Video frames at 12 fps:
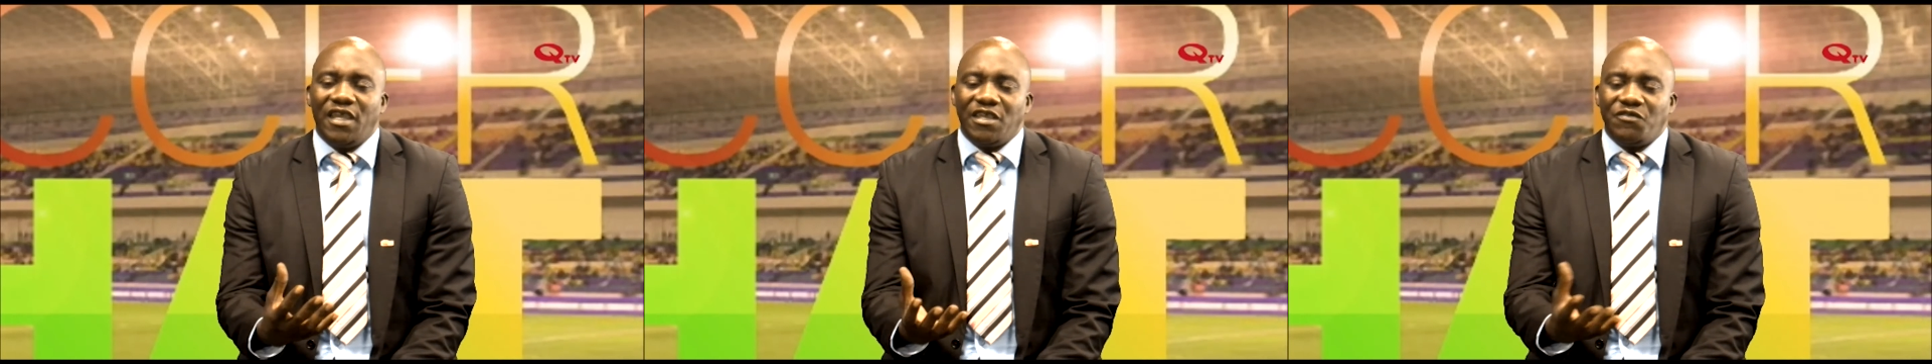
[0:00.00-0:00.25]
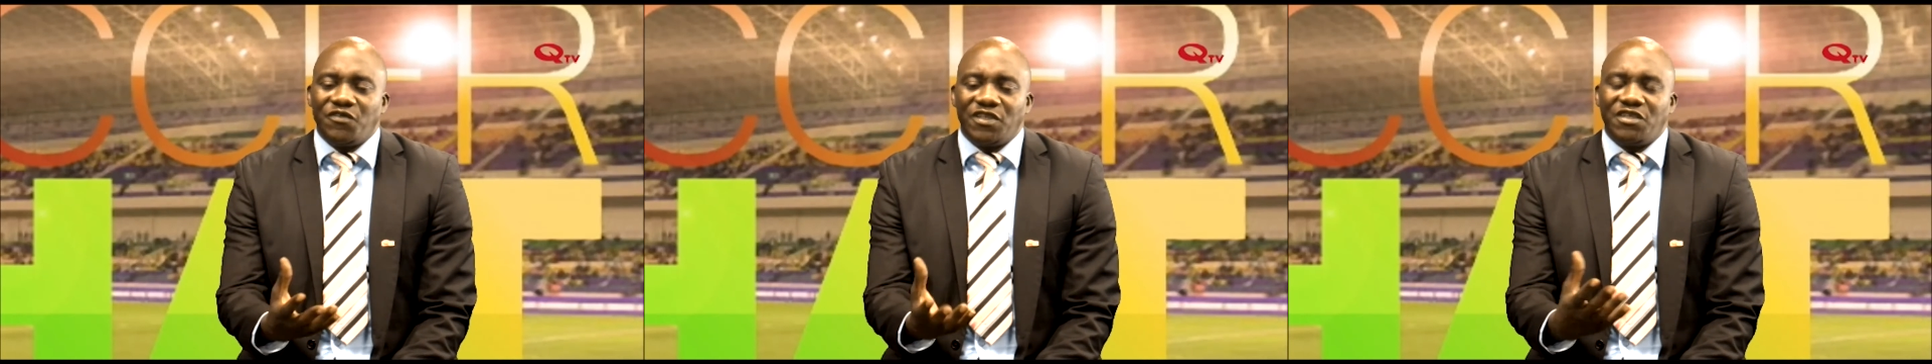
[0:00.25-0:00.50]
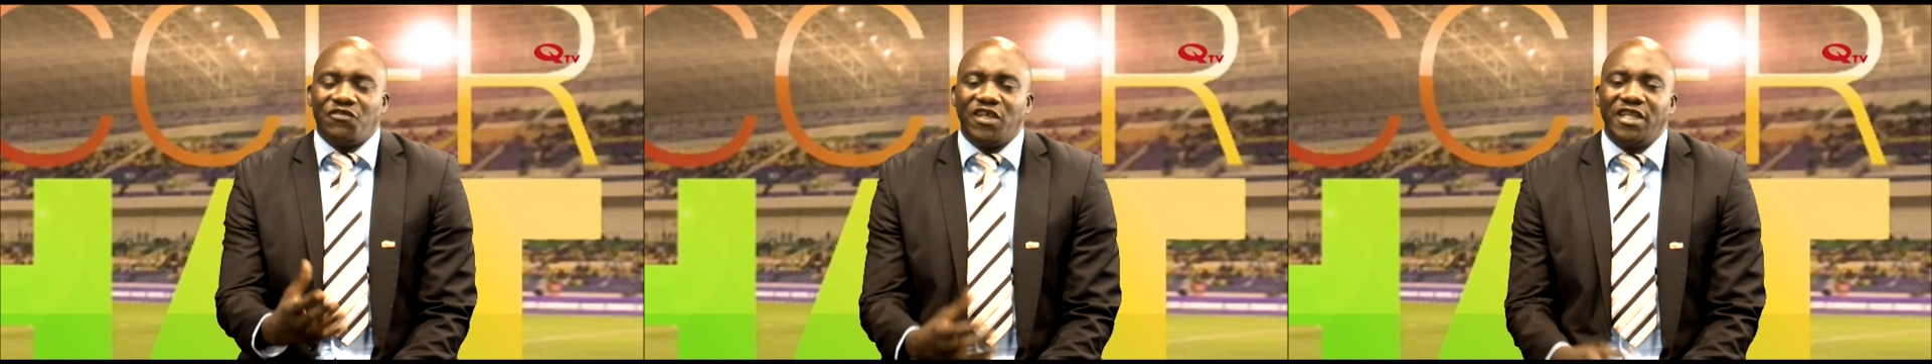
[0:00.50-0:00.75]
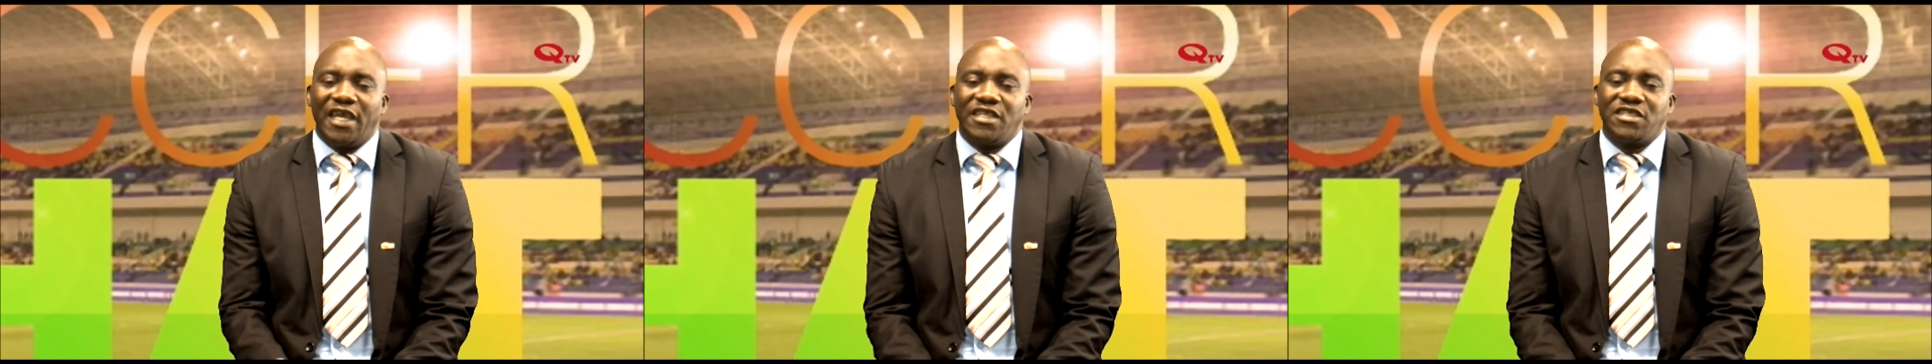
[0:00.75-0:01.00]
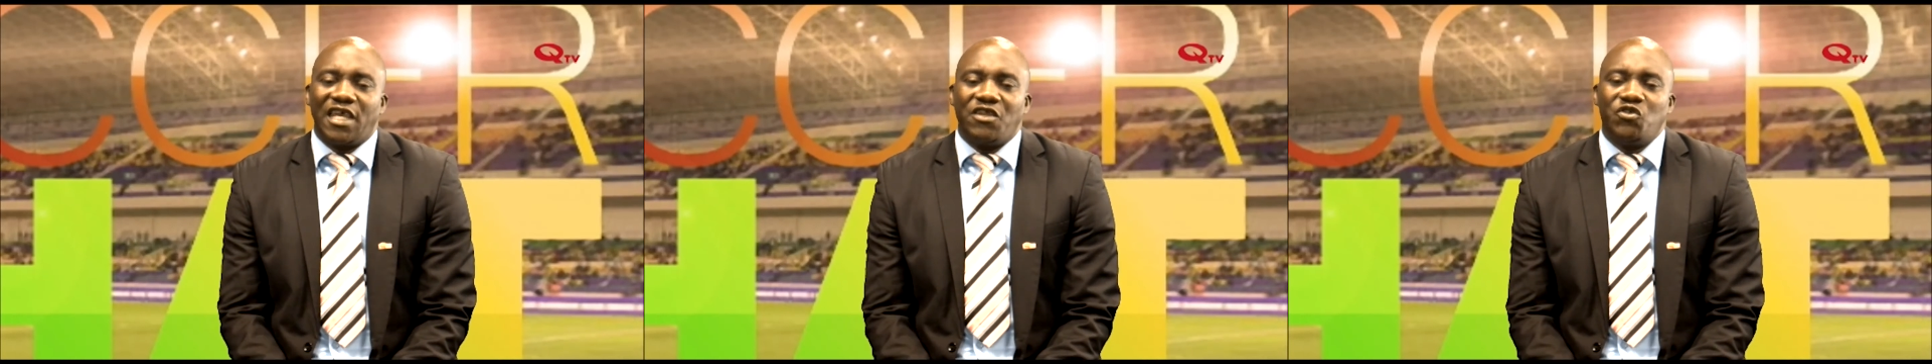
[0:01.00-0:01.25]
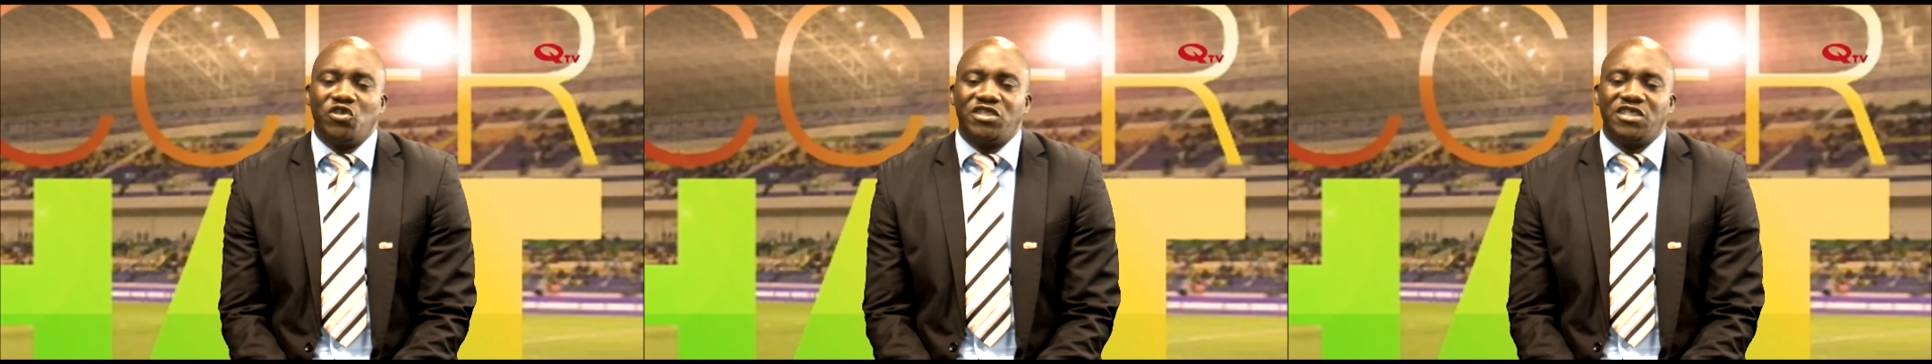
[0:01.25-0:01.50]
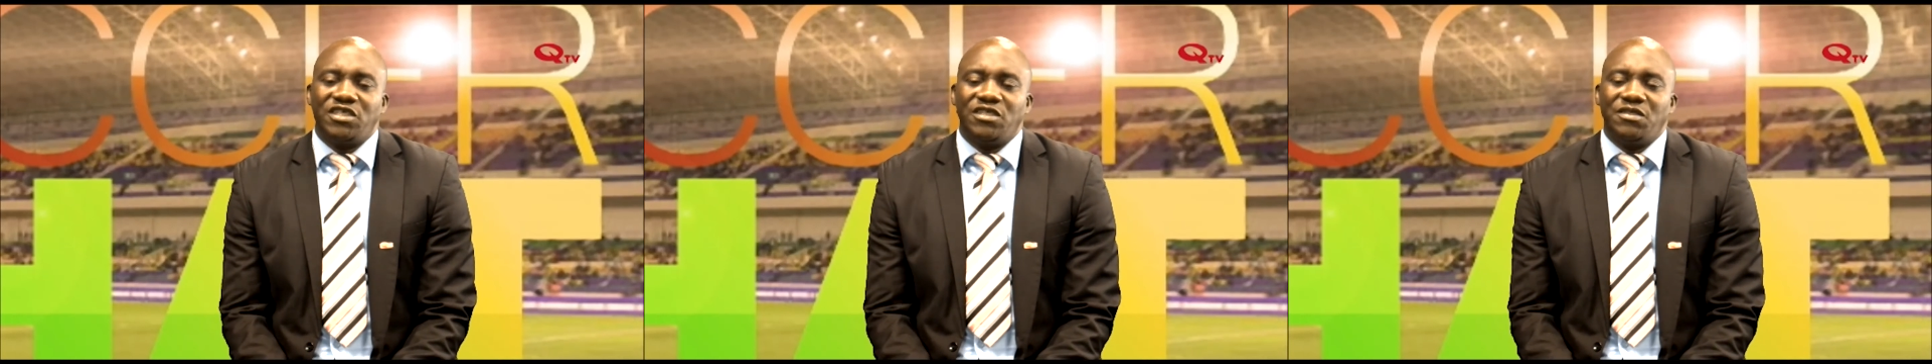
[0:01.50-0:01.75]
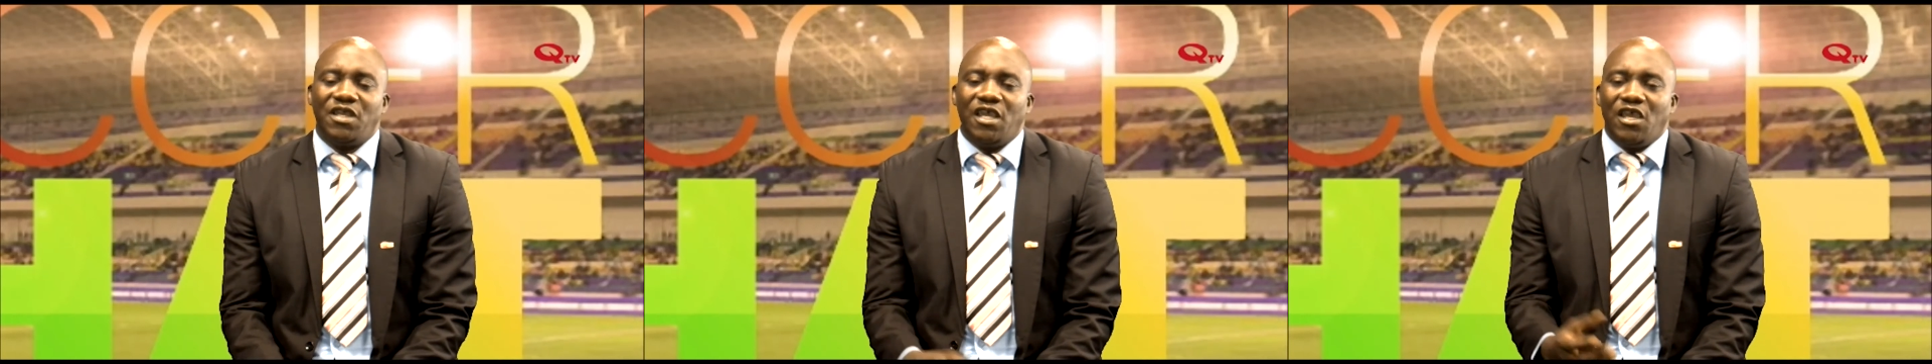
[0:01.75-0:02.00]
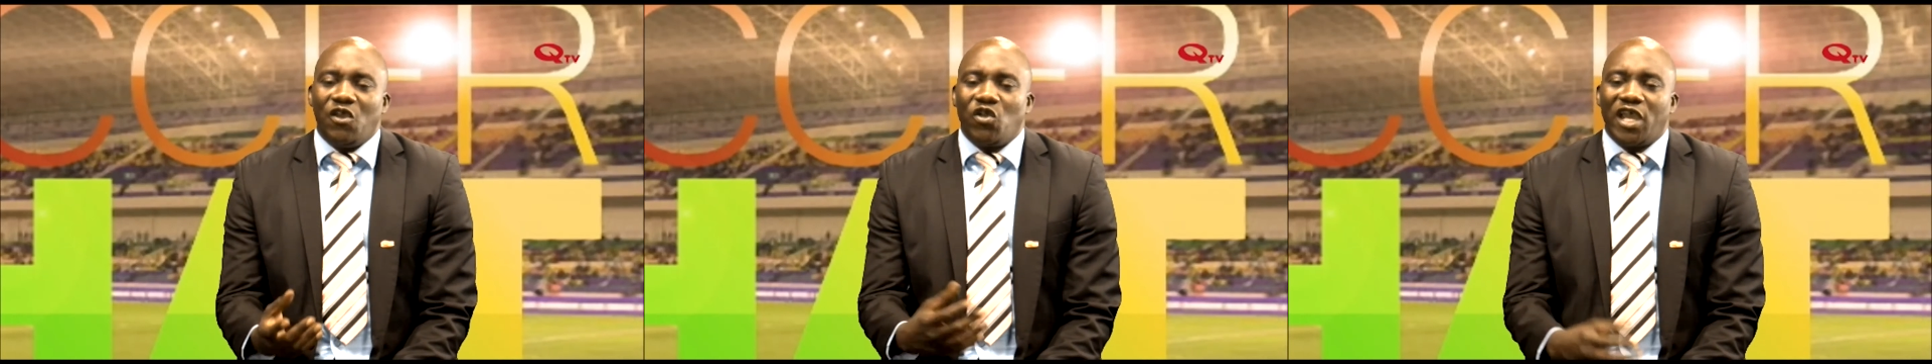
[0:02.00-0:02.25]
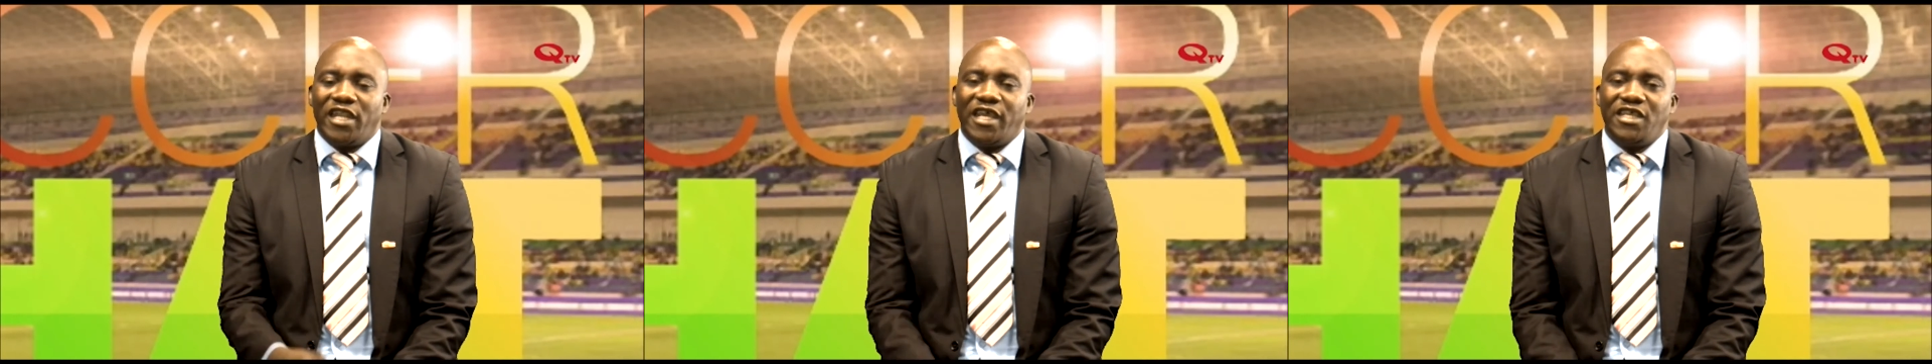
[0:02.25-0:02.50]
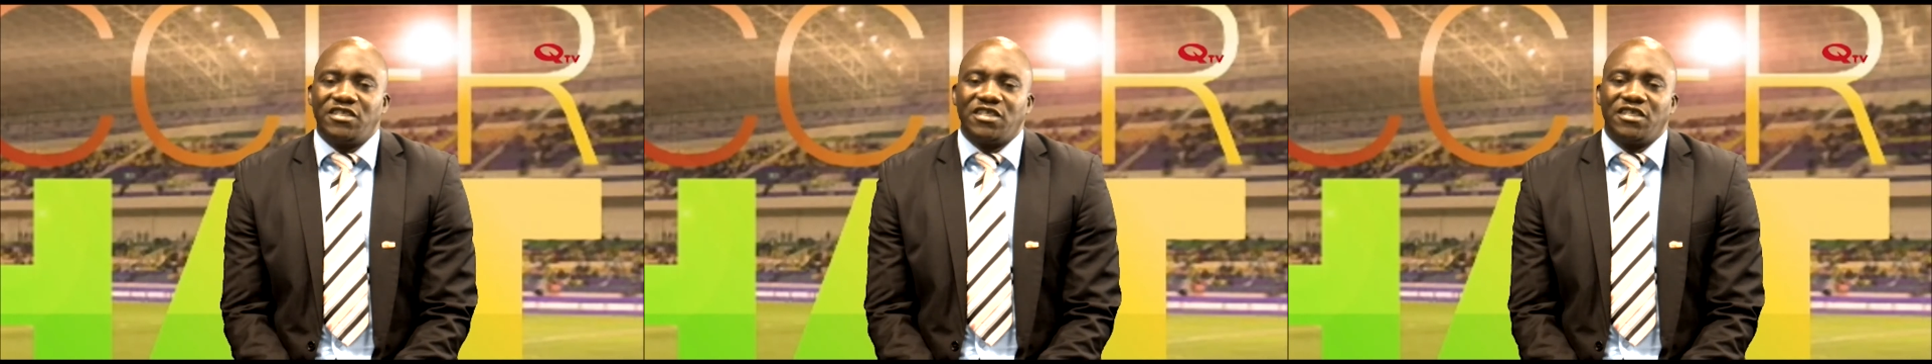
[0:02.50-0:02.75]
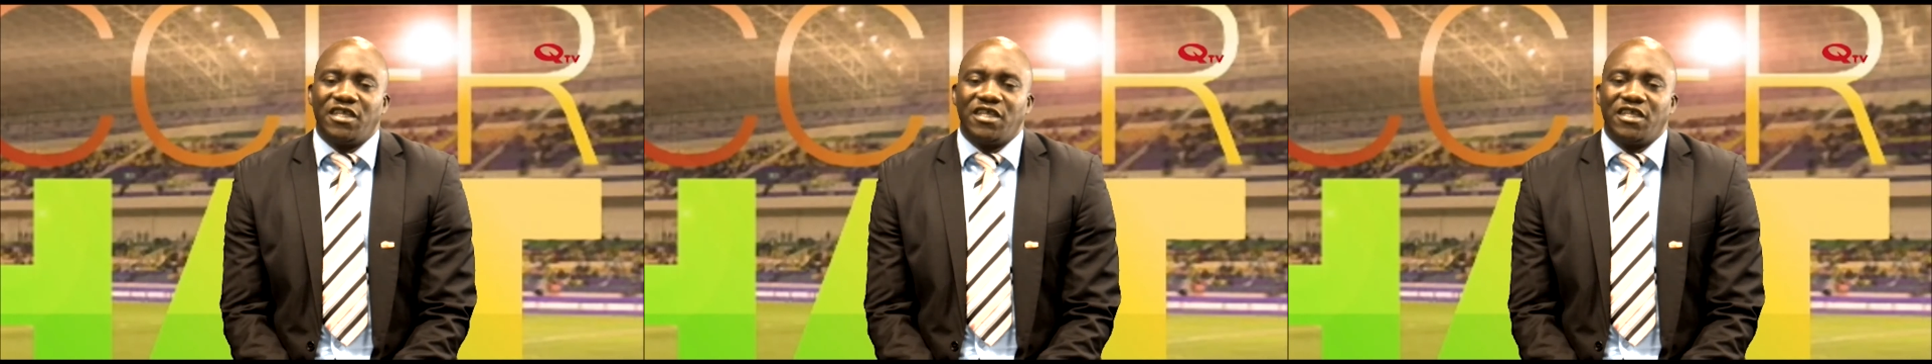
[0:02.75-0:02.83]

if the defenders are not organizing